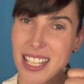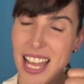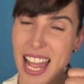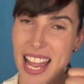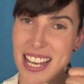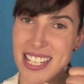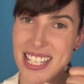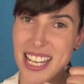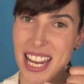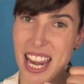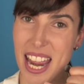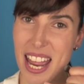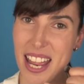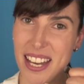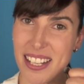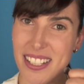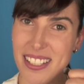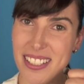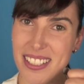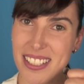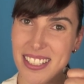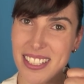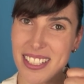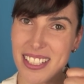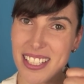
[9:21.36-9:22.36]
And
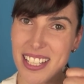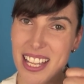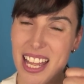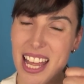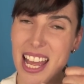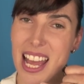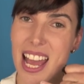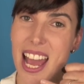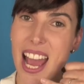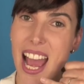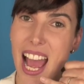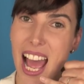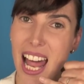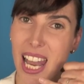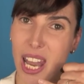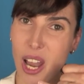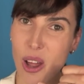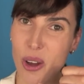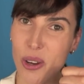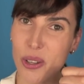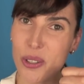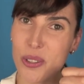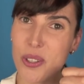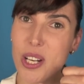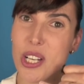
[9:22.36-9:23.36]
again,
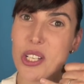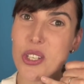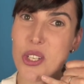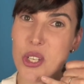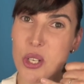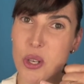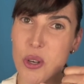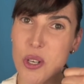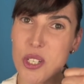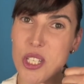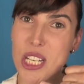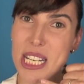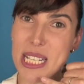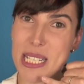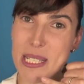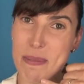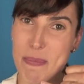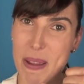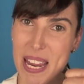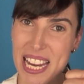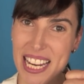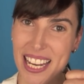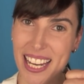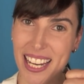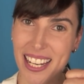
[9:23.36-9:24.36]
hello, Georgie
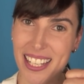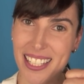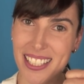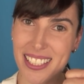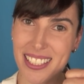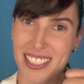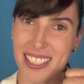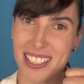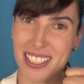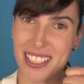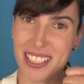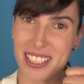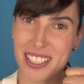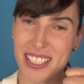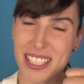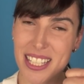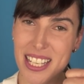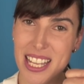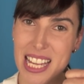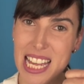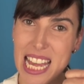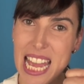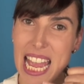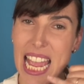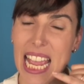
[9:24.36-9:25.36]
speaking.
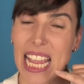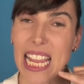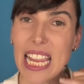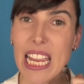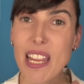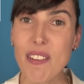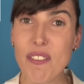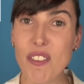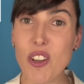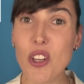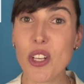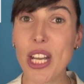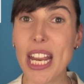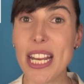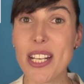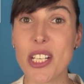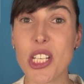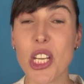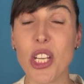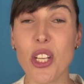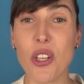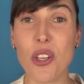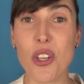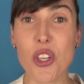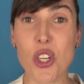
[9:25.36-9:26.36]
If you need
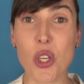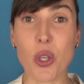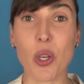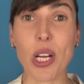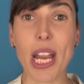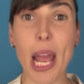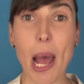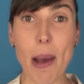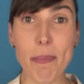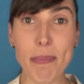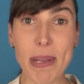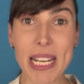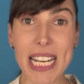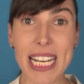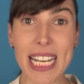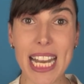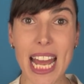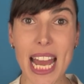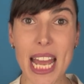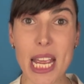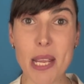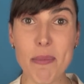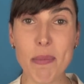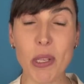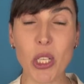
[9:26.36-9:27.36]
to use your company
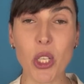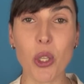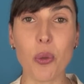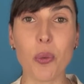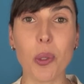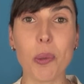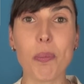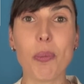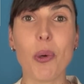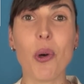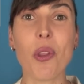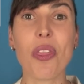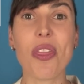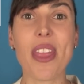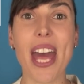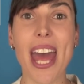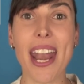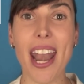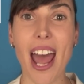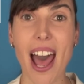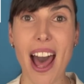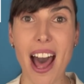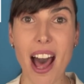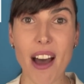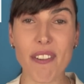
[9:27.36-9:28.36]
name, you would put
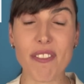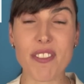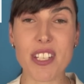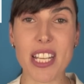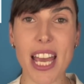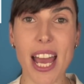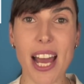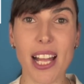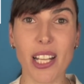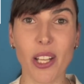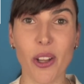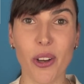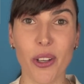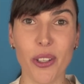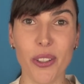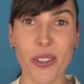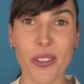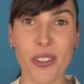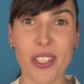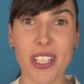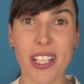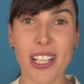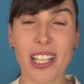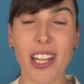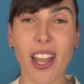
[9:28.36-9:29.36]
that after hello,
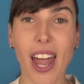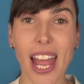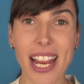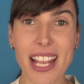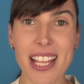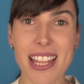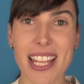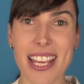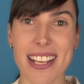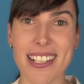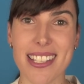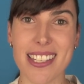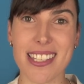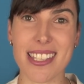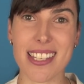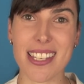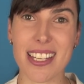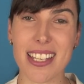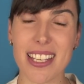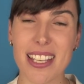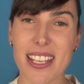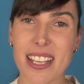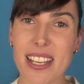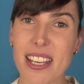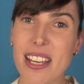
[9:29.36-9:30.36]
like this.
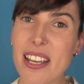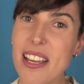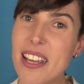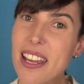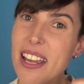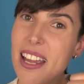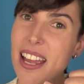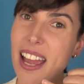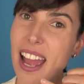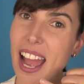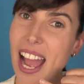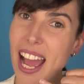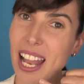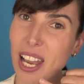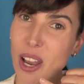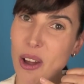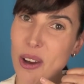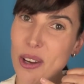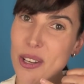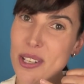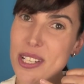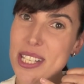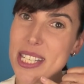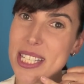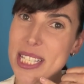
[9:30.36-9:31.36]

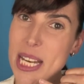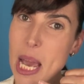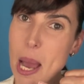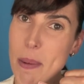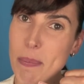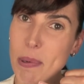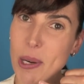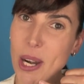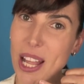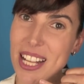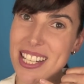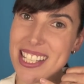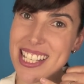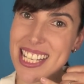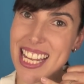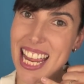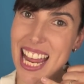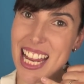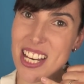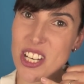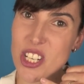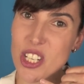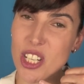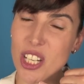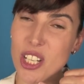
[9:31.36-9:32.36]
Hello, Star
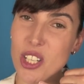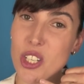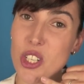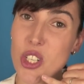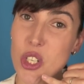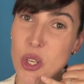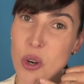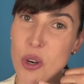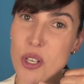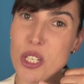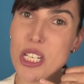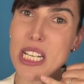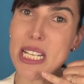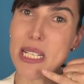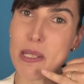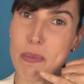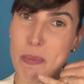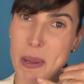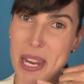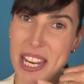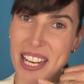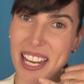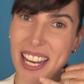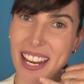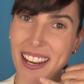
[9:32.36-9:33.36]
Pronunciation, Georgie
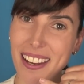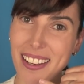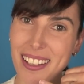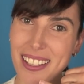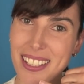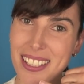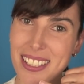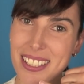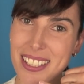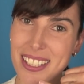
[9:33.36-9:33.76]
speaking.